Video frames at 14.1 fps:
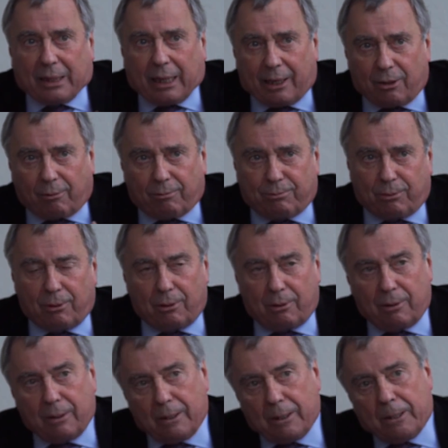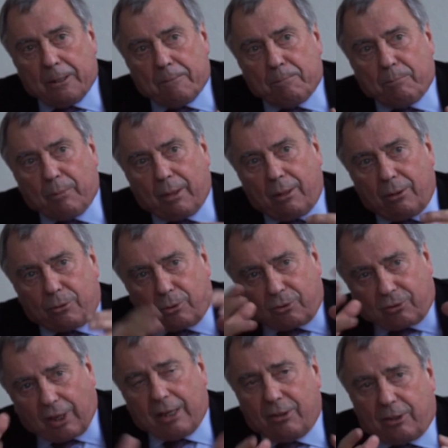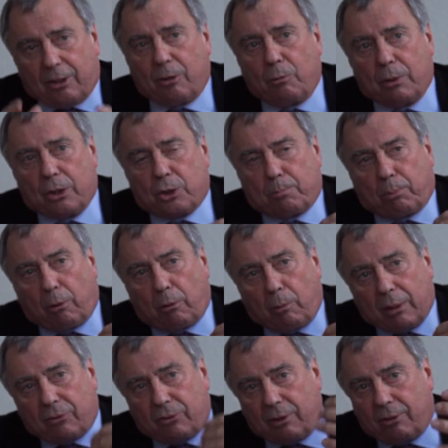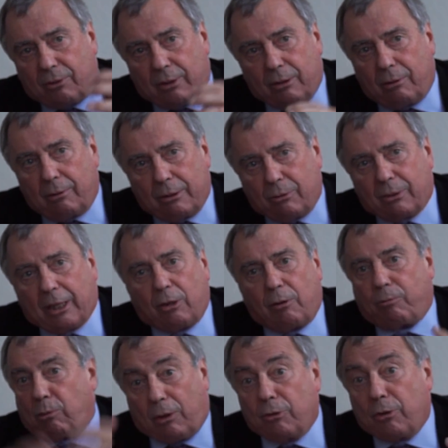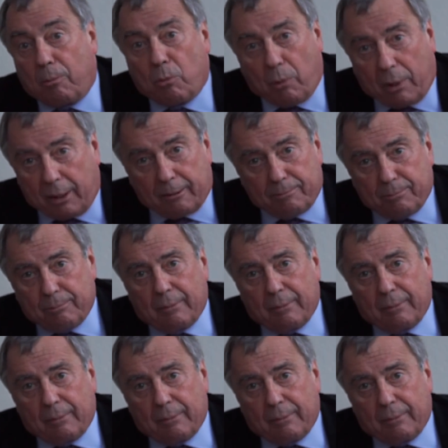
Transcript: kind of a society which progresses in a kind of random way.